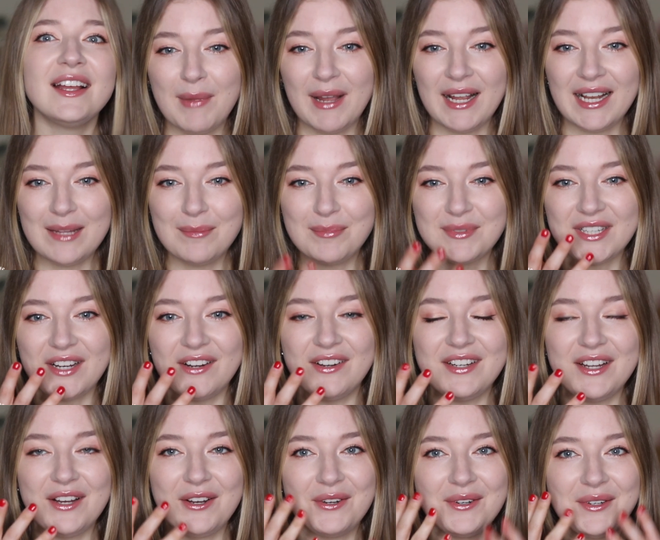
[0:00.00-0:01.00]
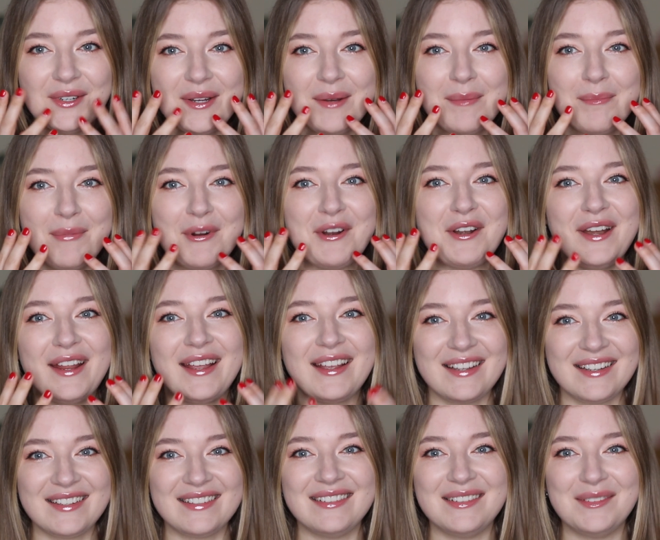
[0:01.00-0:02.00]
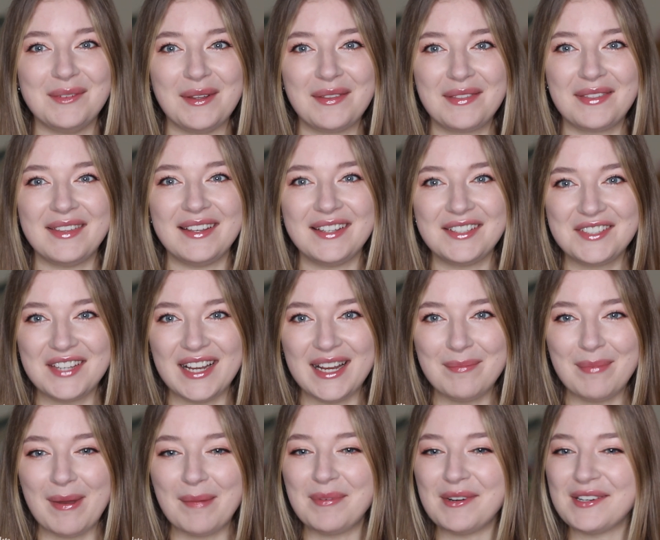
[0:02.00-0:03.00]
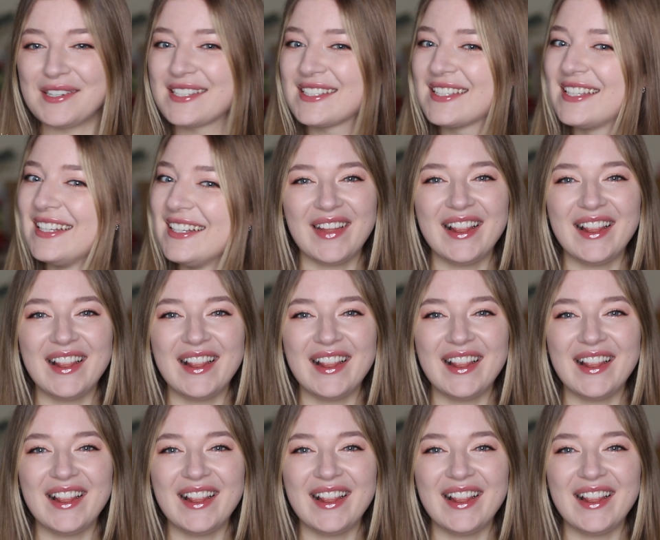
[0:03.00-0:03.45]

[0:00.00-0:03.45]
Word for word: My lips are now burning with the chili peppers.